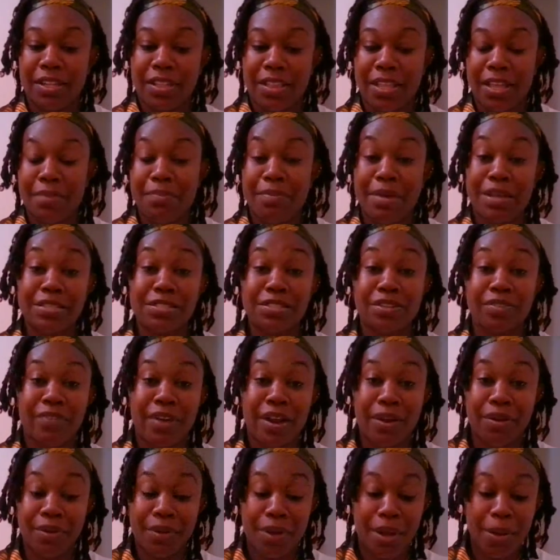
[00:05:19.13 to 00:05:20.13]
they messed
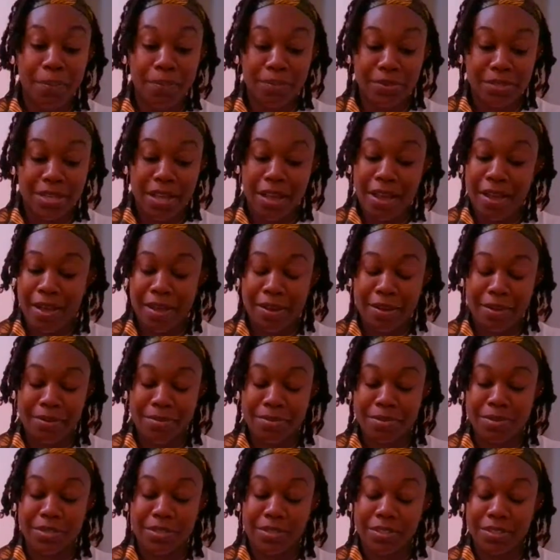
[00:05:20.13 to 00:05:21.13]
around a couple
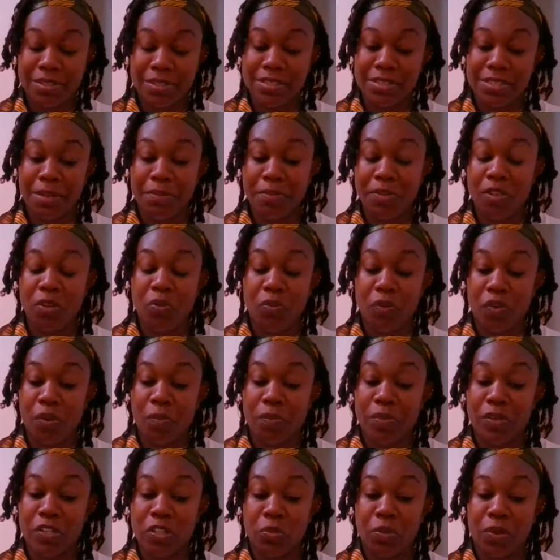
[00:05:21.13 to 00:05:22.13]
times, something went
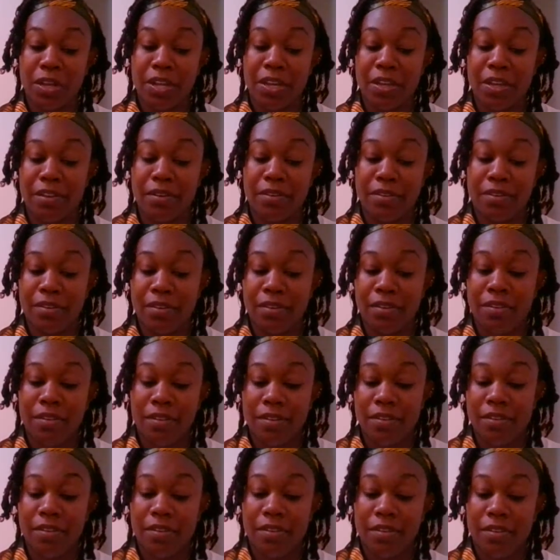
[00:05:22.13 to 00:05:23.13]
on between
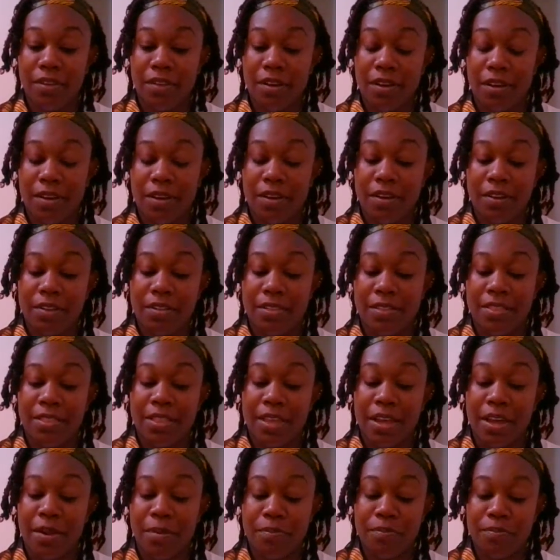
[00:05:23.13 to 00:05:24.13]

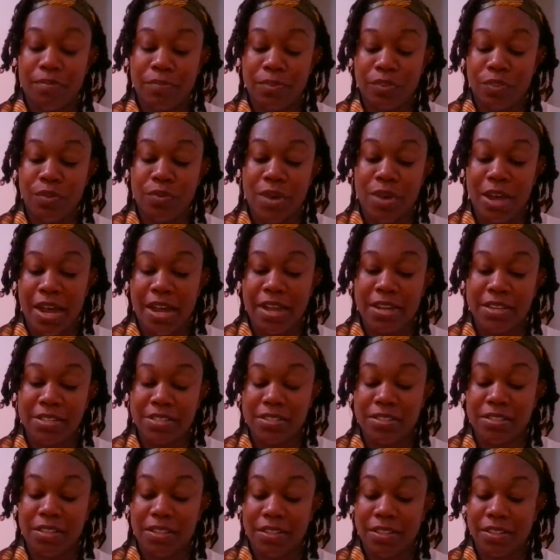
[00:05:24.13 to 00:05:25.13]
them, you
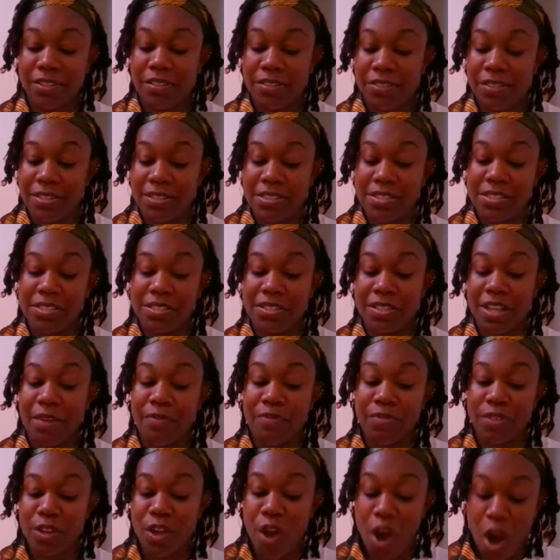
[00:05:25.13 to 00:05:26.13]
guys, this is
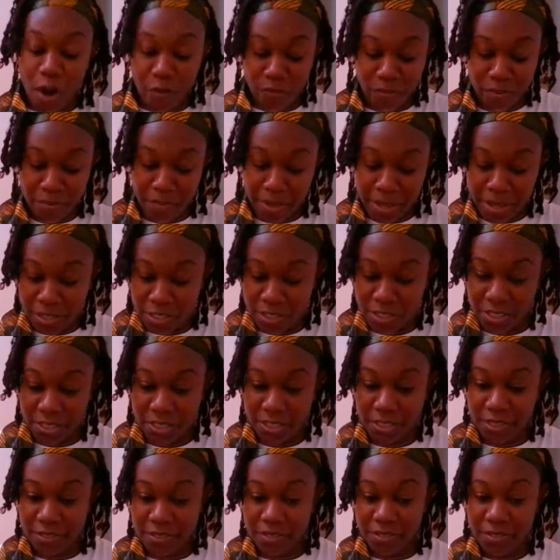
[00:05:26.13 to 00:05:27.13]
definitely
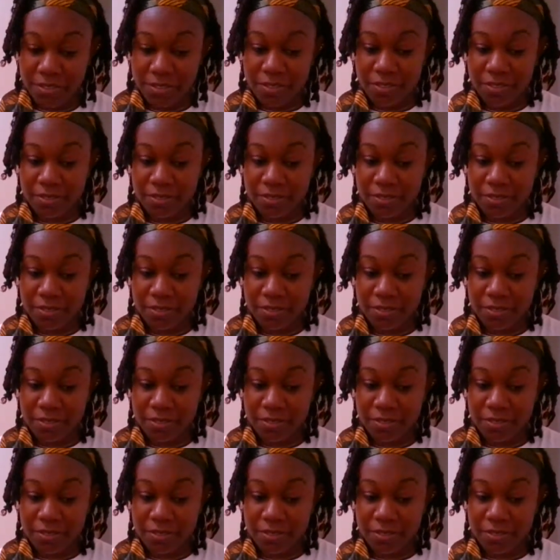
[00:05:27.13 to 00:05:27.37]
confirmation.